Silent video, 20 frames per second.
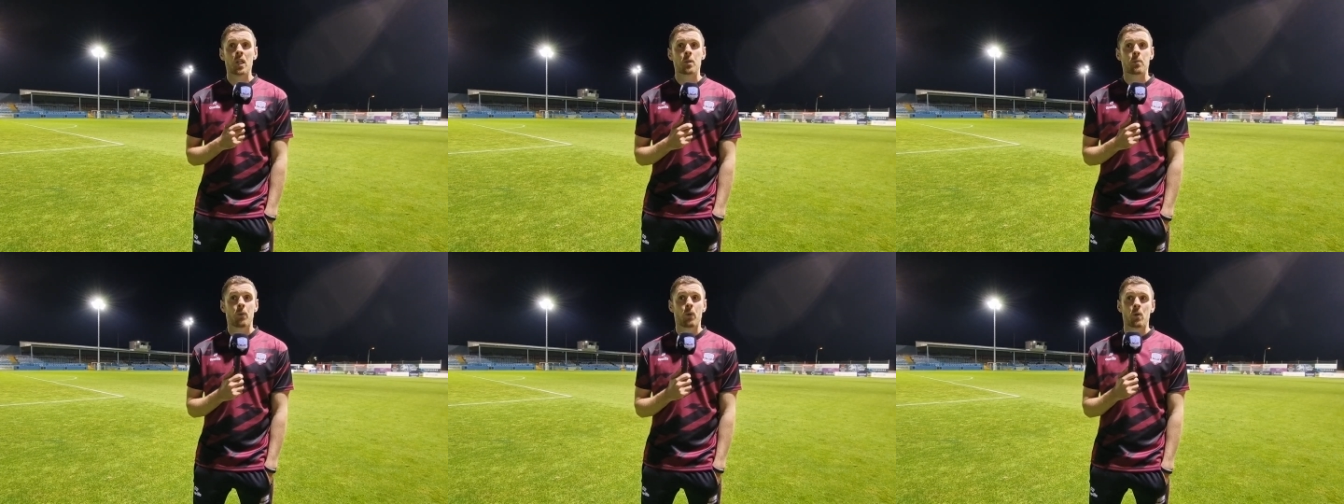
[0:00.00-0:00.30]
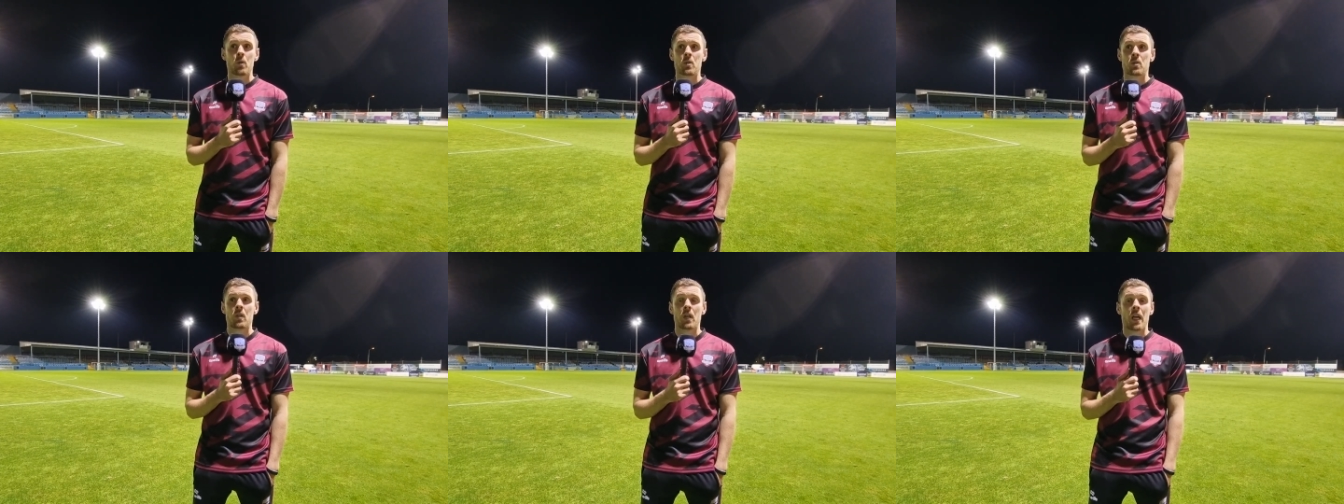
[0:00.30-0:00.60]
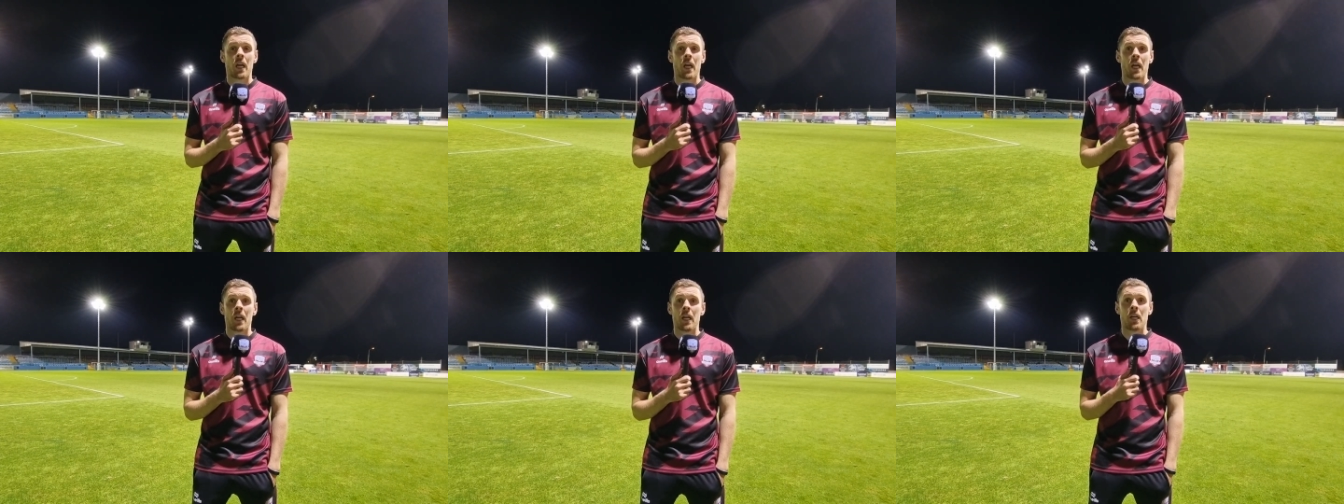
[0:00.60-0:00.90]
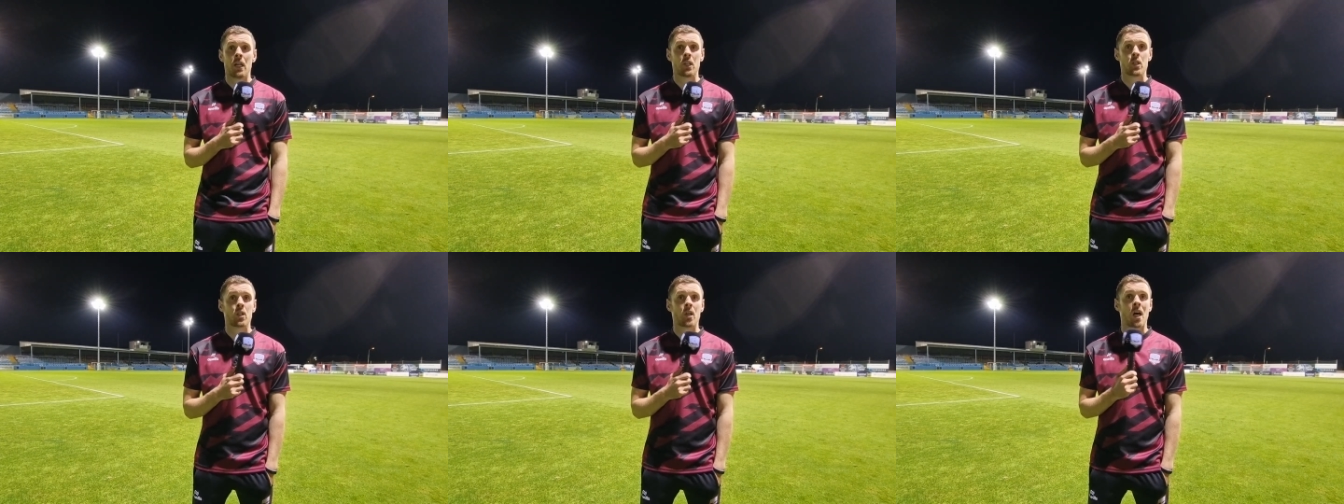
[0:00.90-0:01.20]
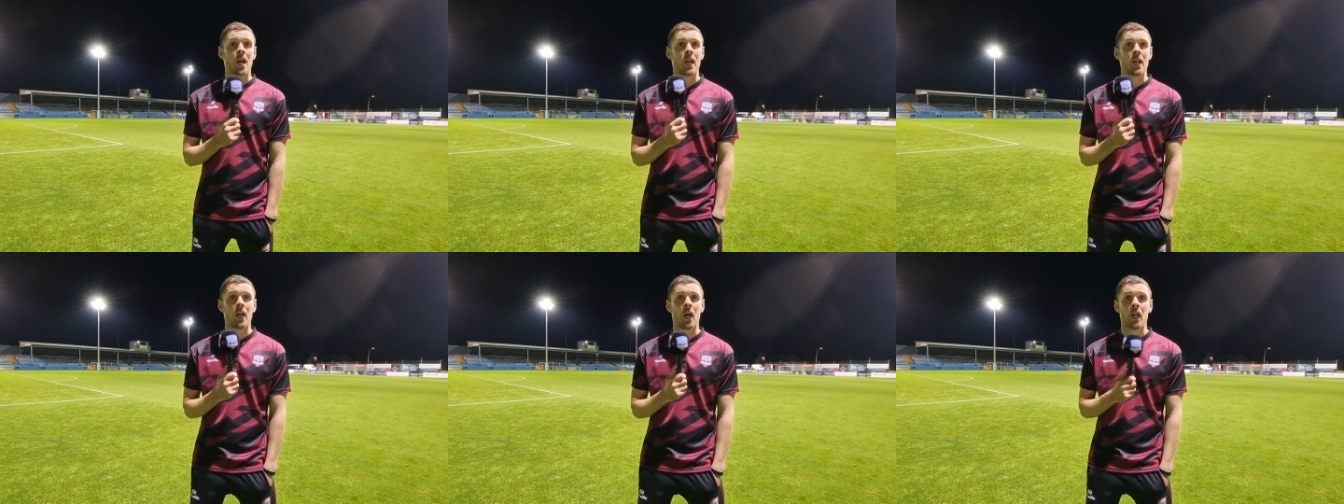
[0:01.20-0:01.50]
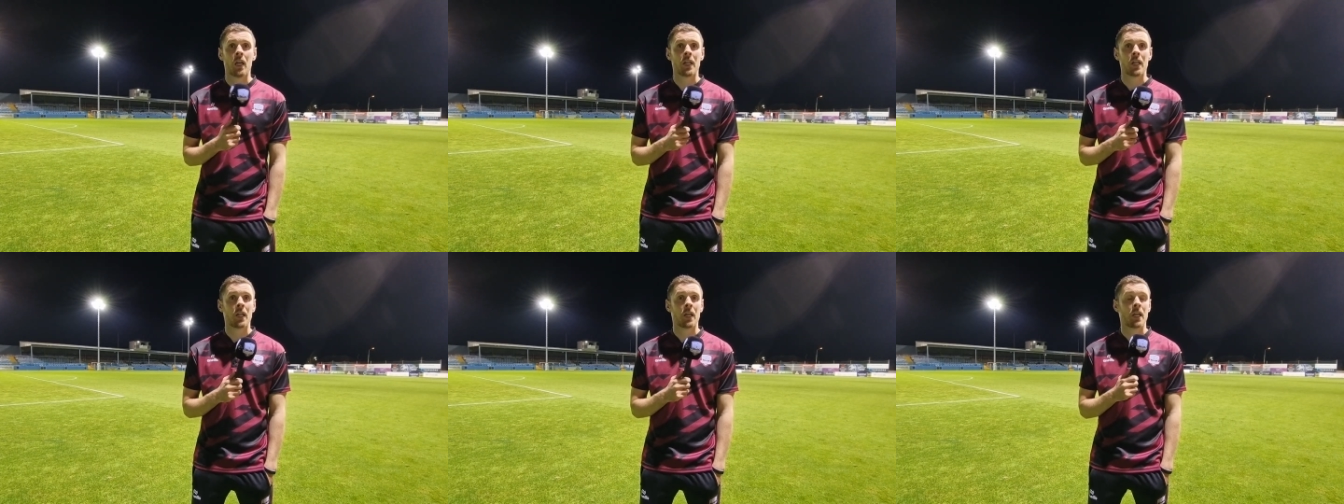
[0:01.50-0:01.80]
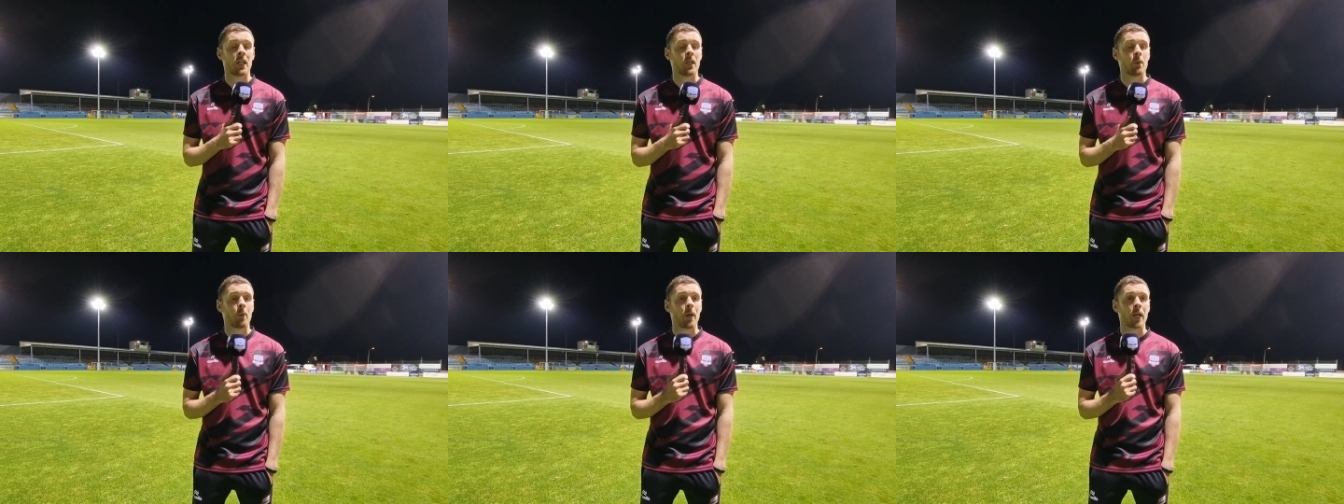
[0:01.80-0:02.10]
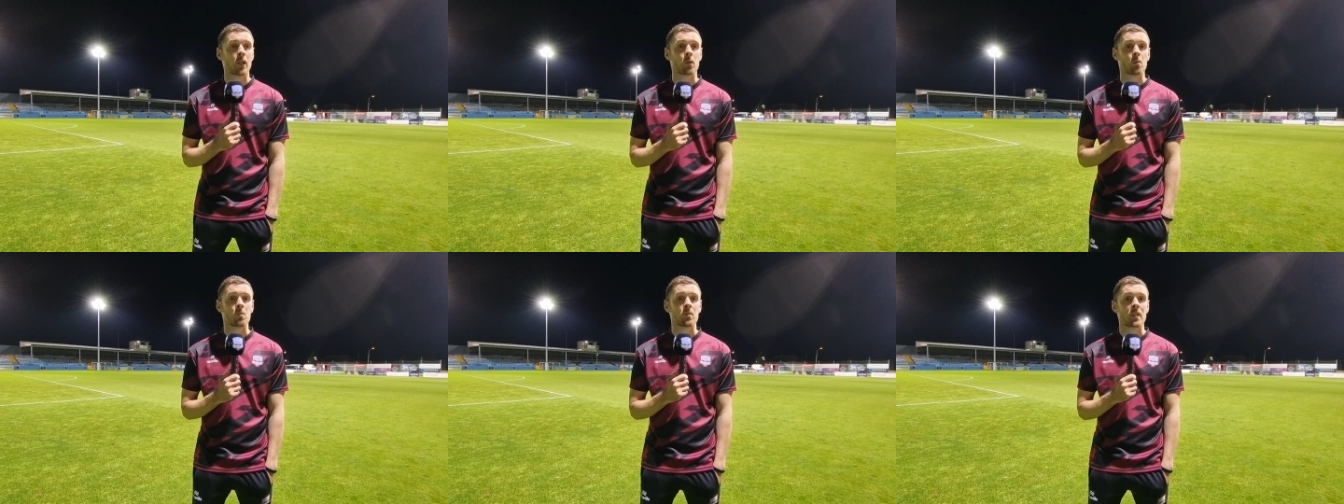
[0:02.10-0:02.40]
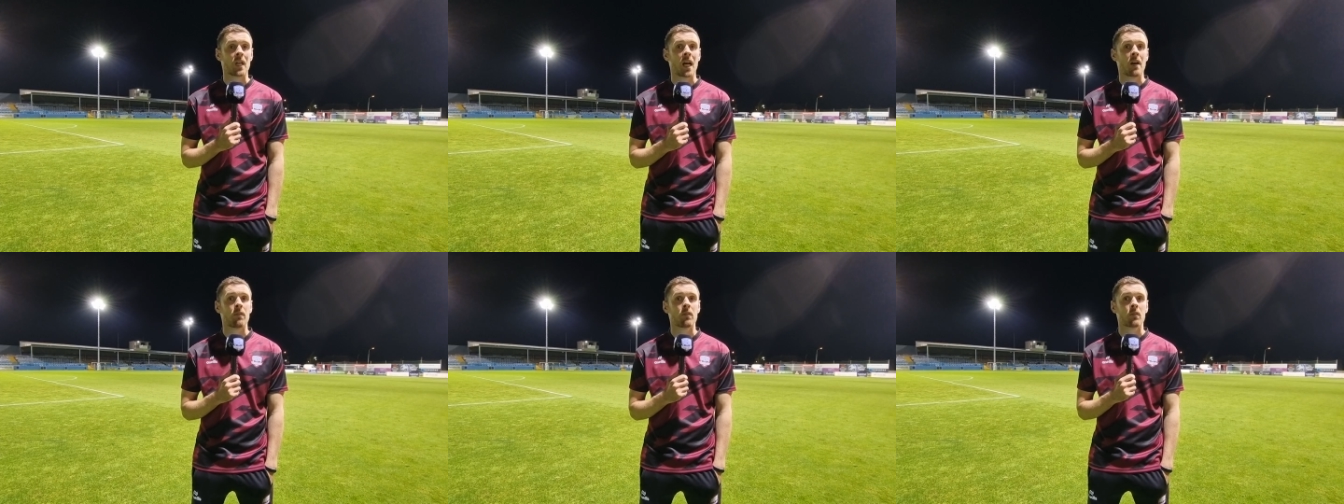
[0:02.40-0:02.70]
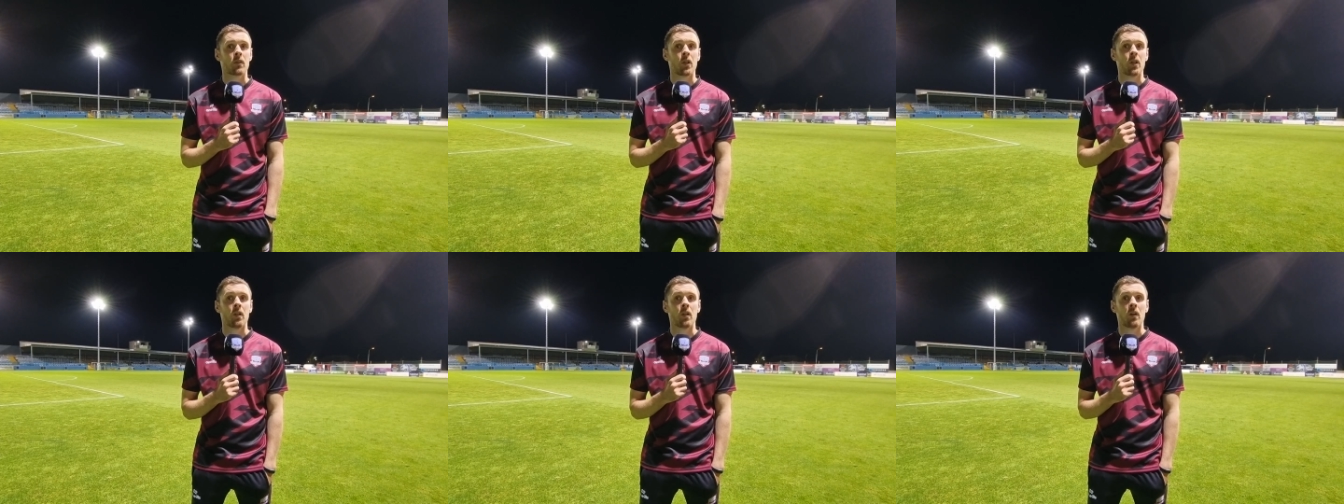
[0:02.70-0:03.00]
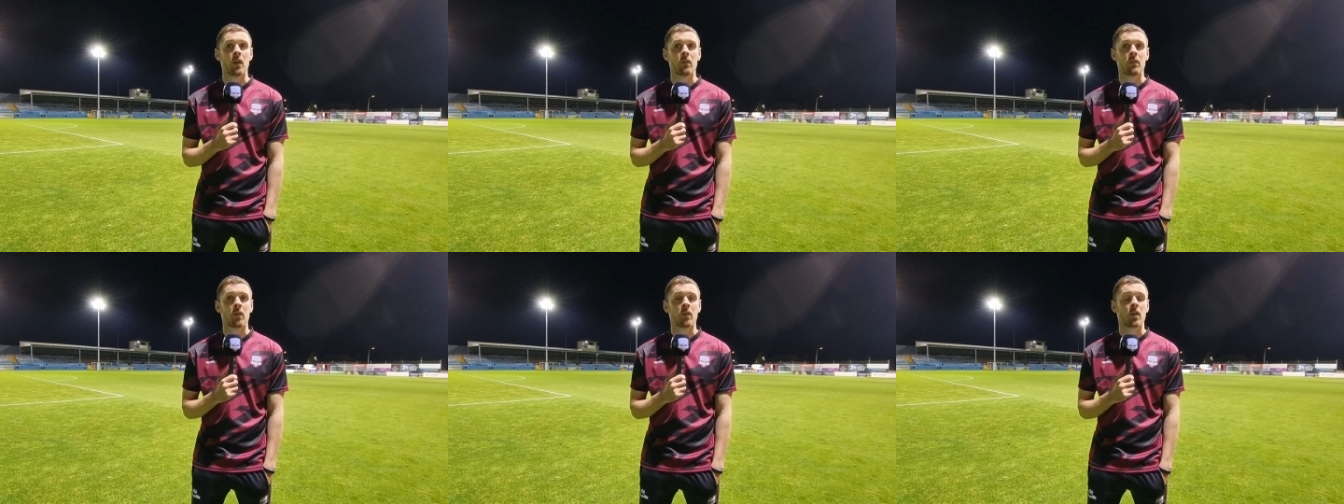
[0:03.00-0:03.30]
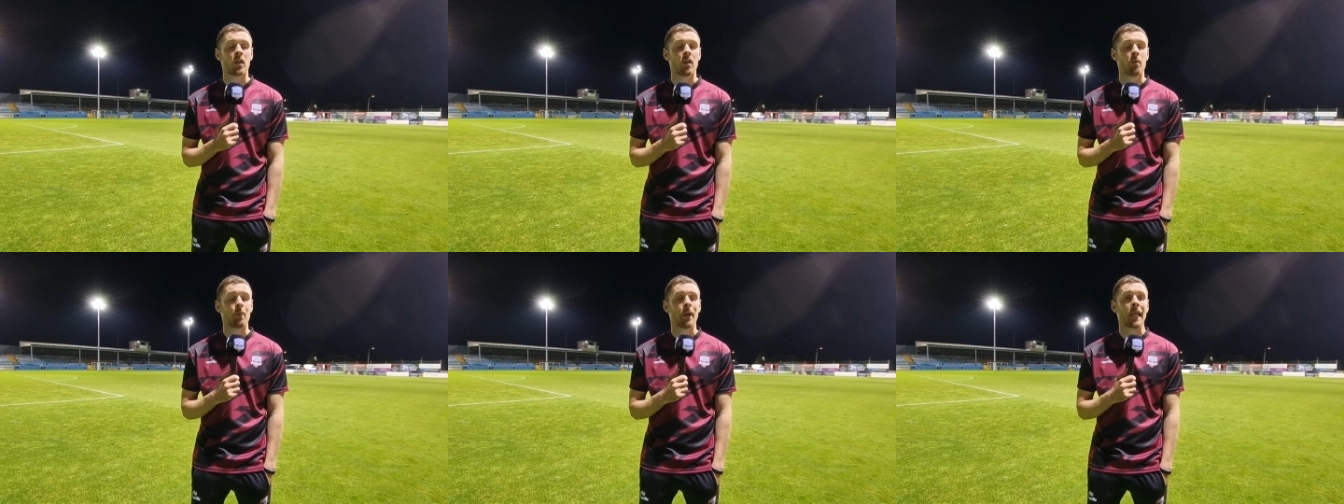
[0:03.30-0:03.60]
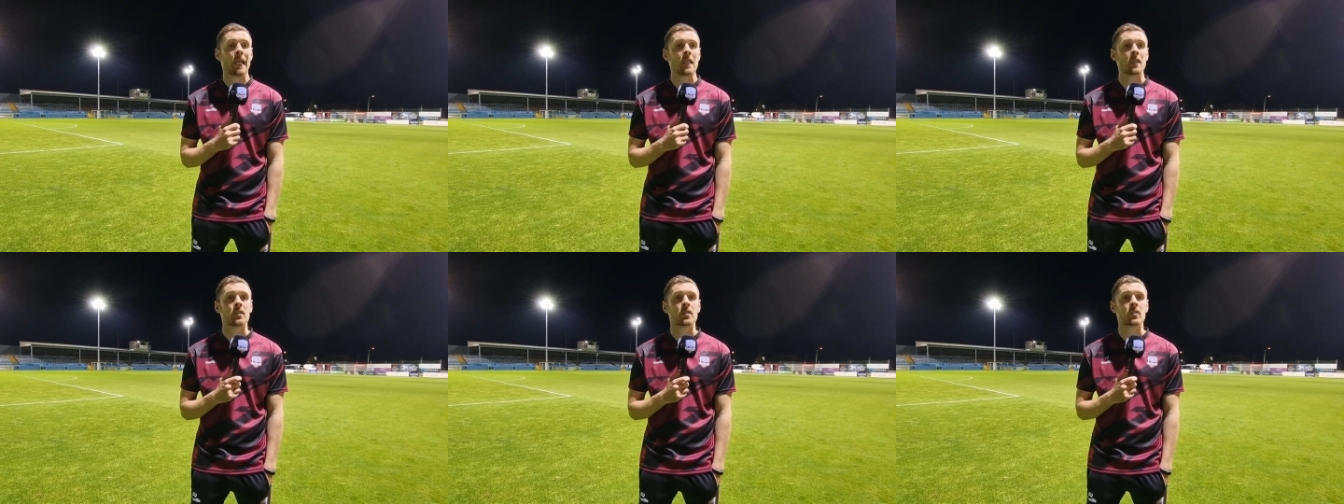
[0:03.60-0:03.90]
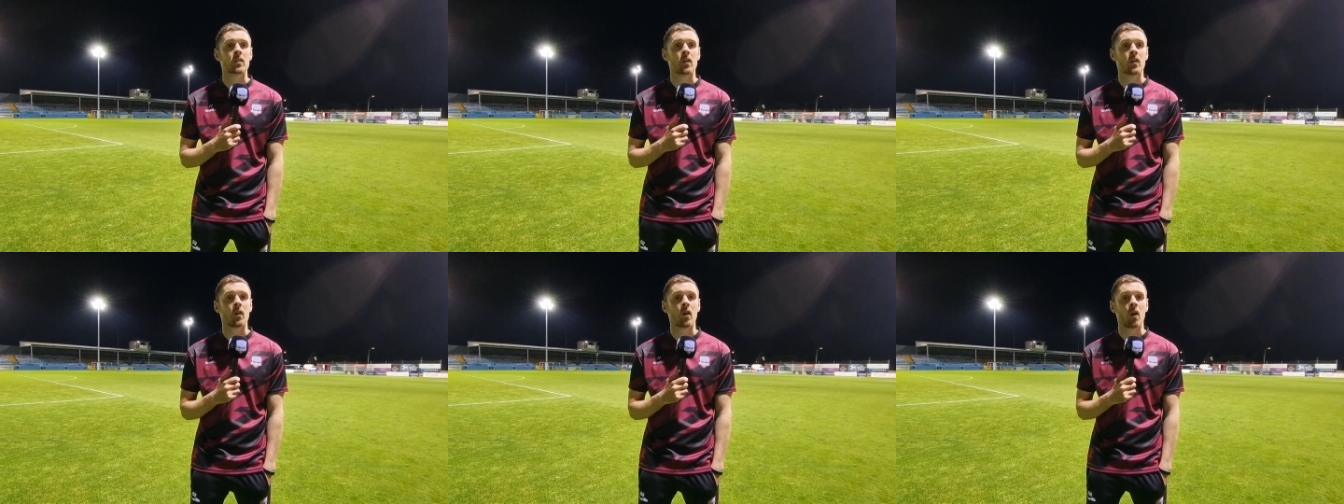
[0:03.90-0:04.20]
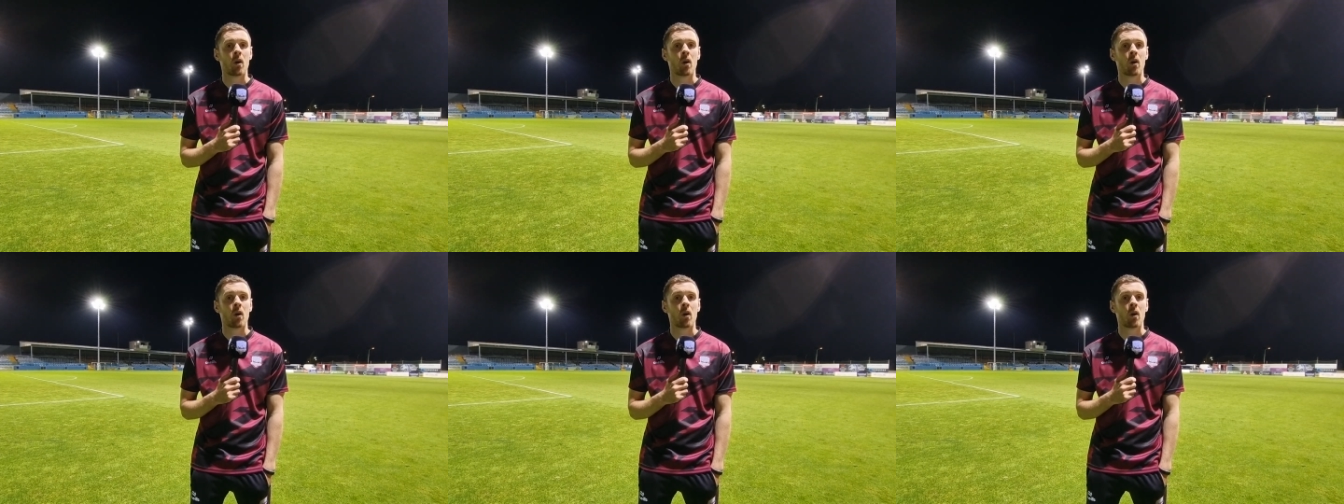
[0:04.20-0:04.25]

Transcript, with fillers: suppose uh, John and Ollie and the backroom staff have kind of kind of balanced our,